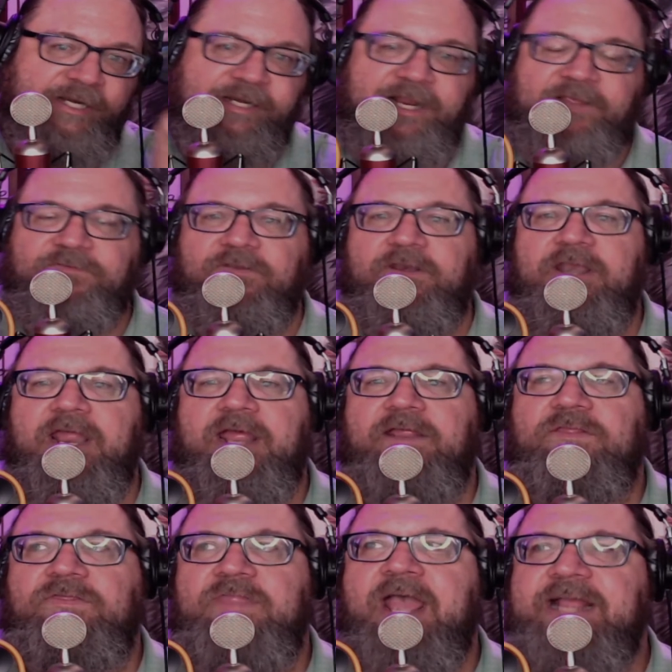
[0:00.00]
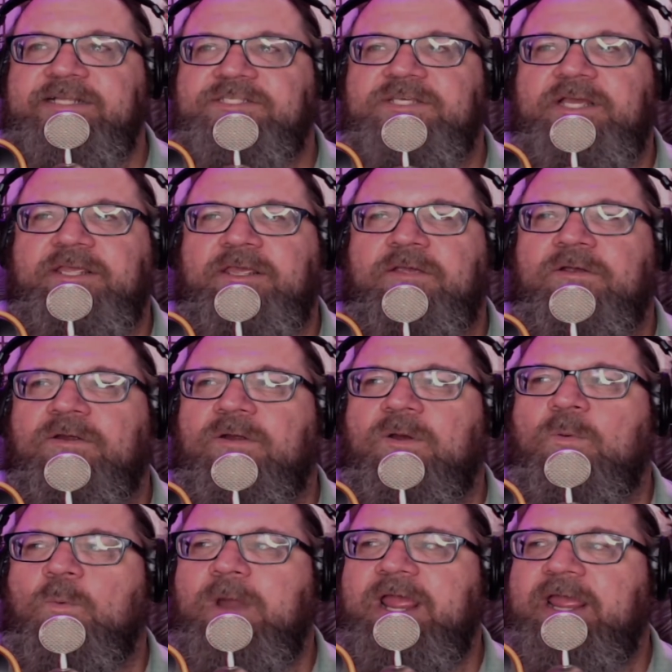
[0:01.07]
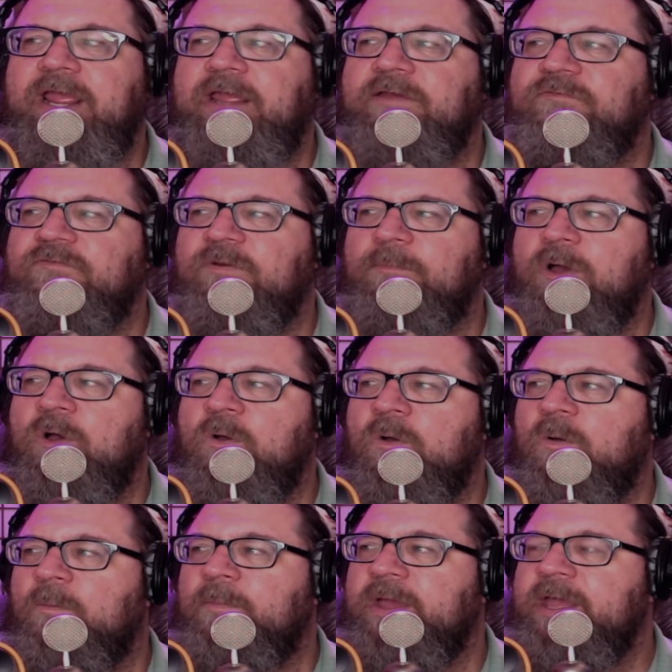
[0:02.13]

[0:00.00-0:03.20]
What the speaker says: days and nights a year away from home.